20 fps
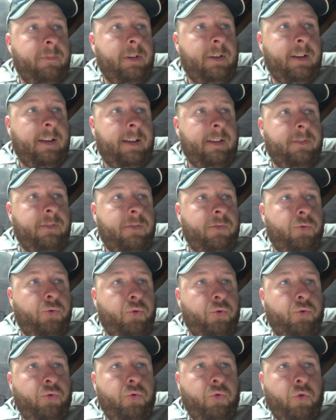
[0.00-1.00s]
They're not
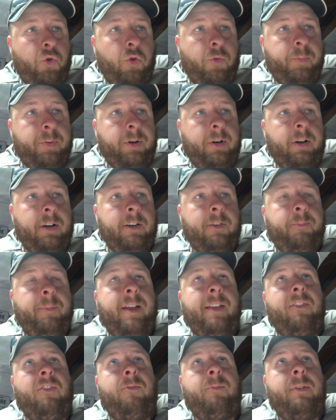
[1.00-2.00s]
super
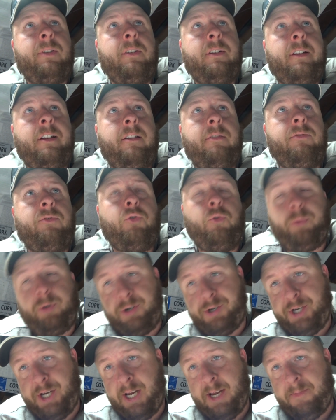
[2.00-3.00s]
expensive, but they're not
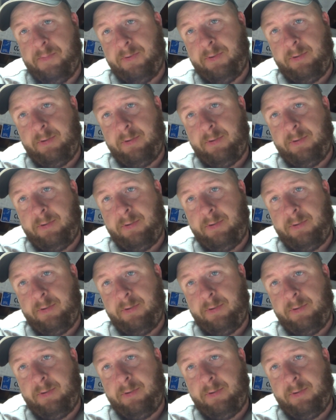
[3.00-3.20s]
super cheap.